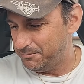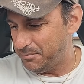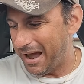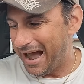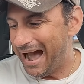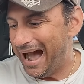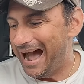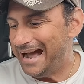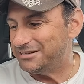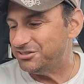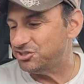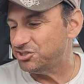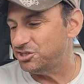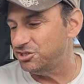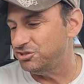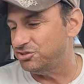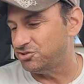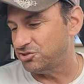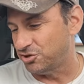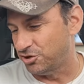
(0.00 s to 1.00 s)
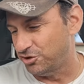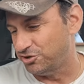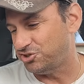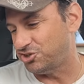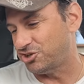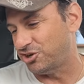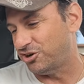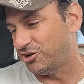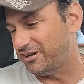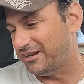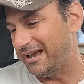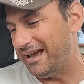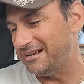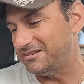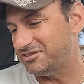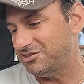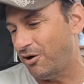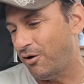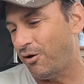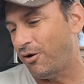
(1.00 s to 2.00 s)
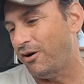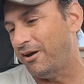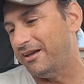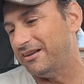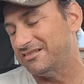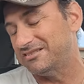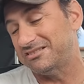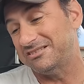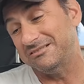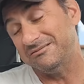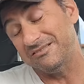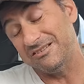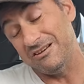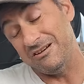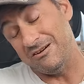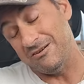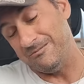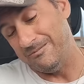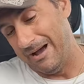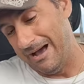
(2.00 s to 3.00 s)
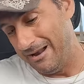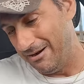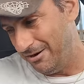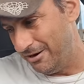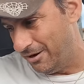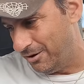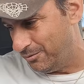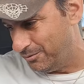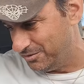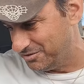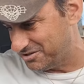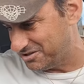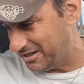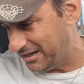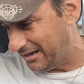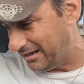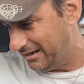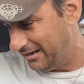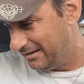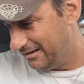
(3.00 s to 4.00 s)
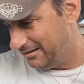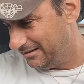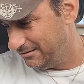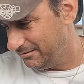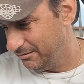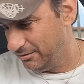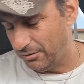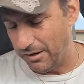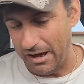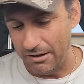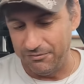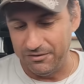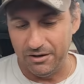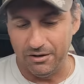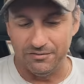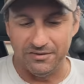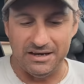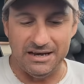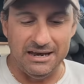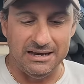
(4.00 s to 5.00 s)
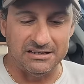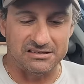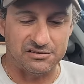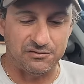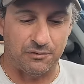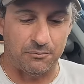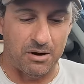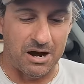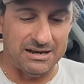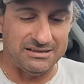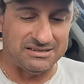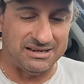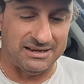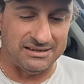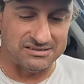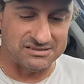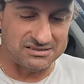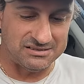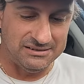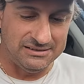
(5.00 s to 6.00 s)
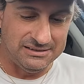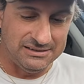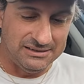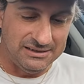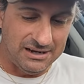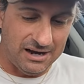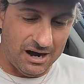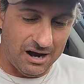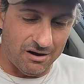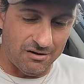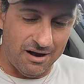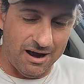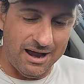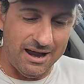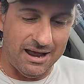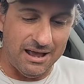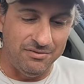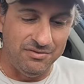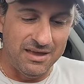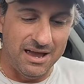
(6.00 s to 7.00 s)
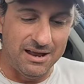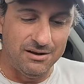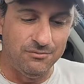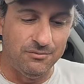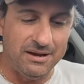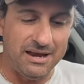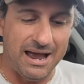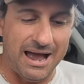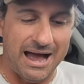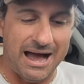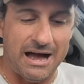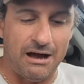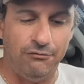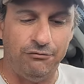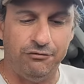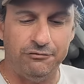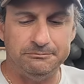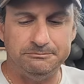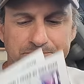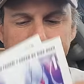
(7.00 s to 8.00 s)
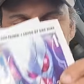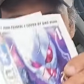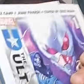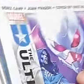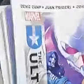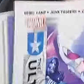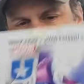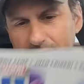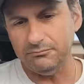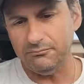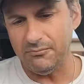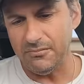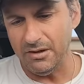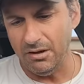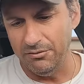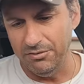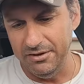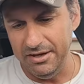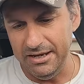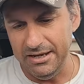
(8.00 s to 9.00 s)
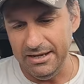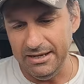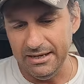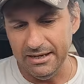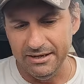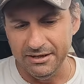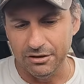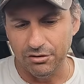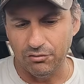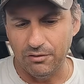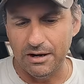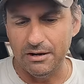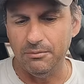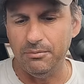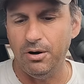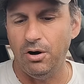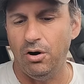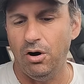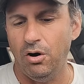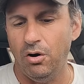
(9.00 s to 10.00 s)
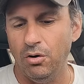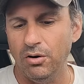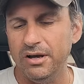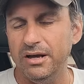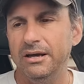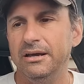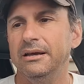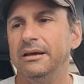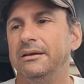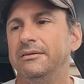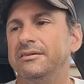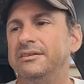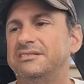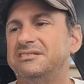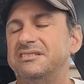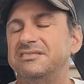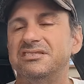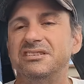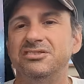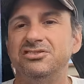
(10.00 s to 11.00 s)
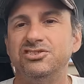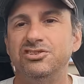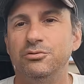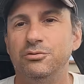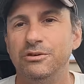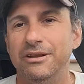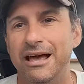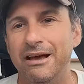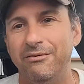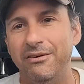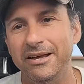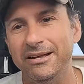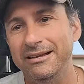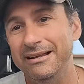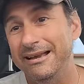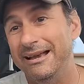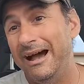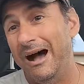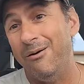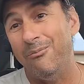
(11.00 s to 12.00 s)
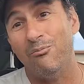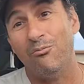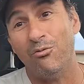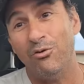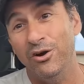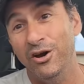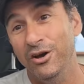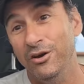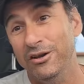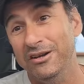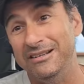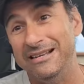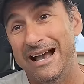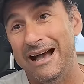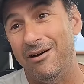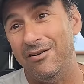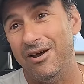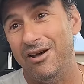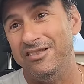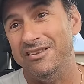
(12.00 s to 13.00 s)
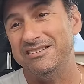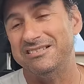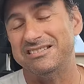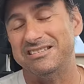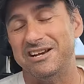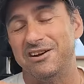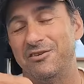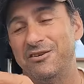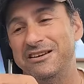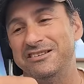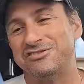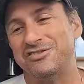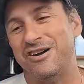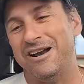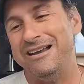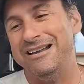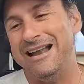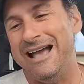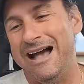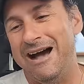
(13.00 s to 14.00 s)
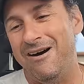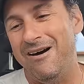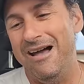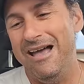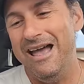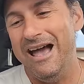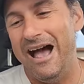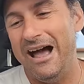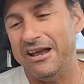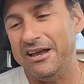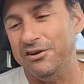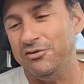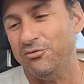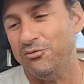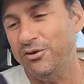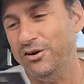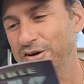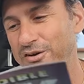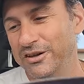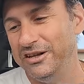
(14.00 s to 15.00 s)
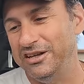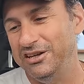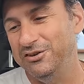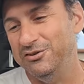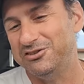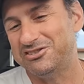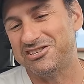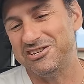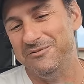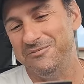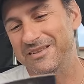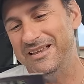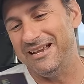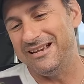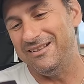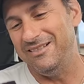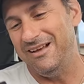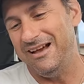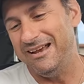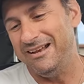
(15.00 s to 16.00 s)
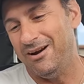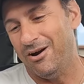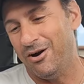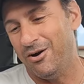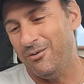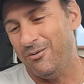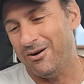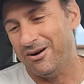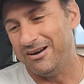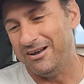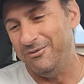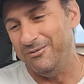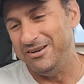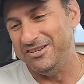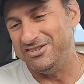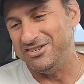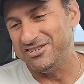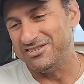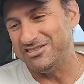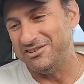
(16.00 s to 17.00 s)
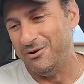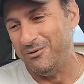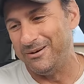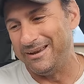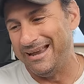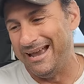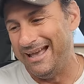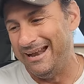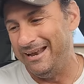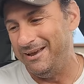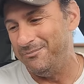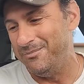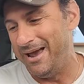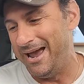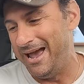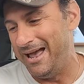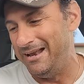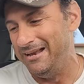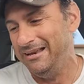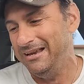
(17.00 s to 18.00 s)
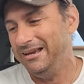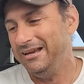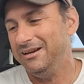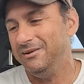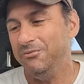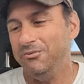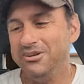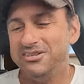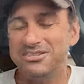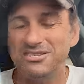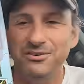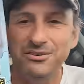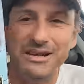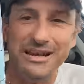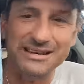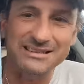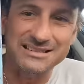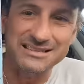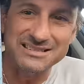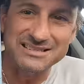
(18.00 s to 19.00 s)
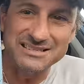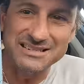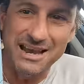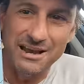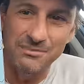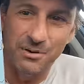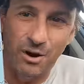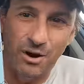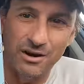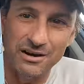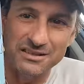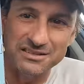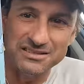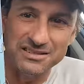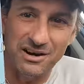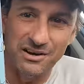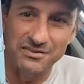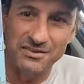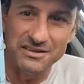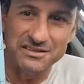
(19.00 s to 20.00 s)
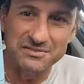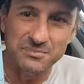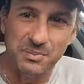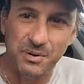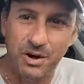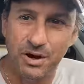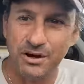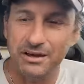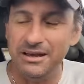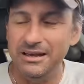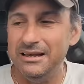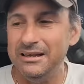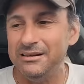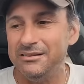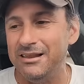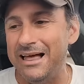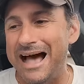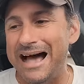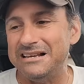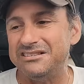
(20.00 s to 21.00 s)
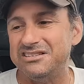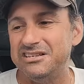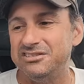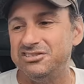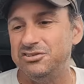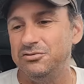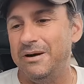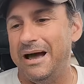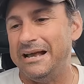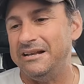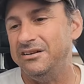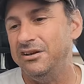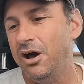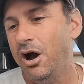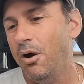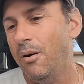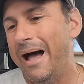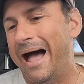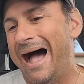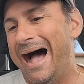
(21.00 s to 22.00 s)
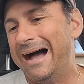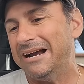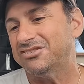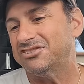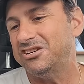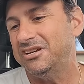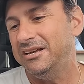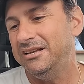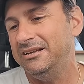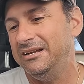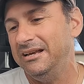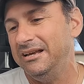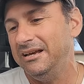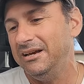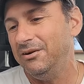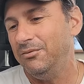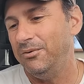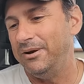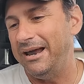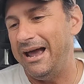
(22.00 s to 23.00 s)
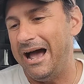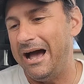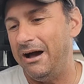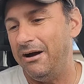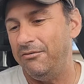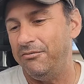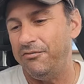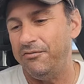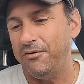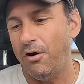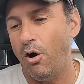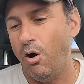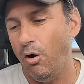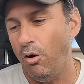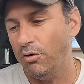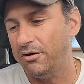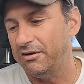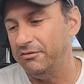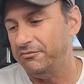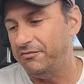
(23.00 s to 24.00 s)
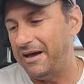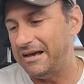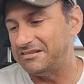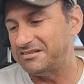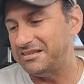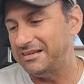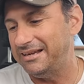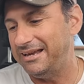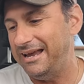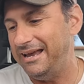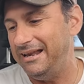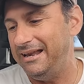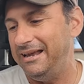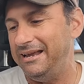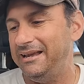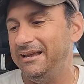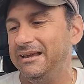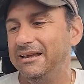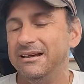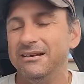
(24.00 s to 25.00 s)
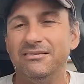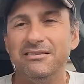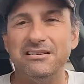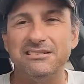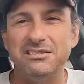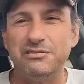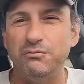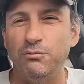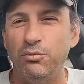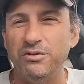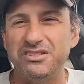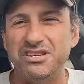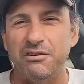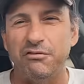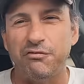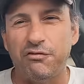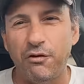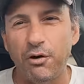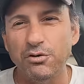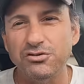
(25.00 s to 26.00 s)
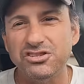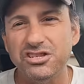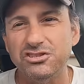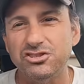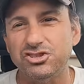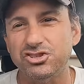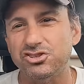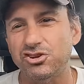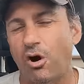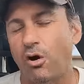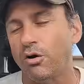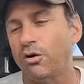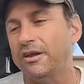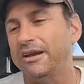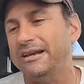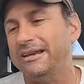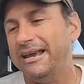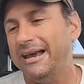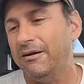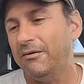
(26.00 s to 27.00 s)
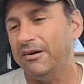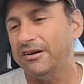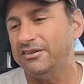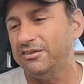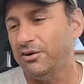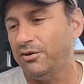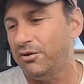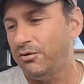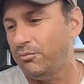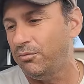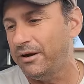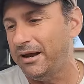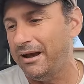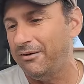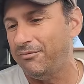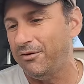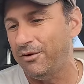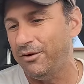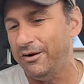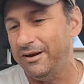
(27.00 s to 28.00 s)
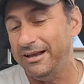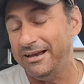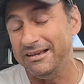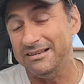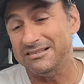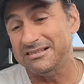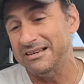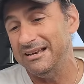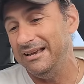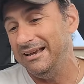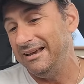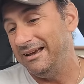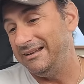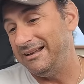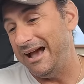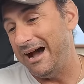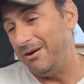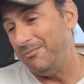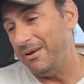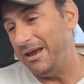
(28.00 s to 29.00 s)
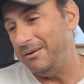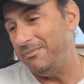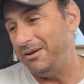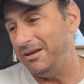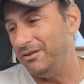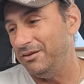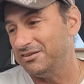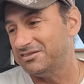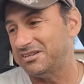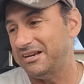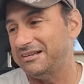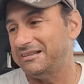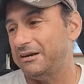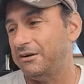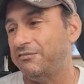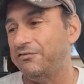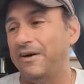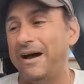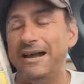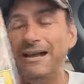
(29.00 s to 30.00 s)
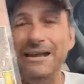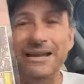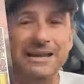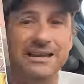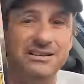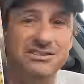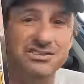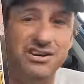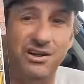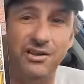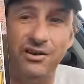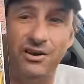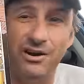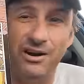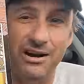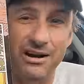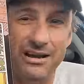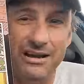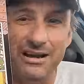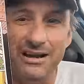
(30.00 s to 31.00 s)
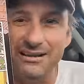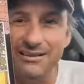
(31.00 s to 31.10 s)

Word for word: Patch Zircher, guest artist. So, I don't know. We'll see. A little heavy on the inks for my taste. All right, and then we have the Incredible Hulk. This is issue 11. I'm really down on this series right now. I could really use some Nic Klein artwork, and we just don't get it, man. We still get the same artist on this book. Last issue had no action. We have Hulk investigating this, was it Frozen Charlotte character or whatever it is? And now maybe it looks like they're fighting each other.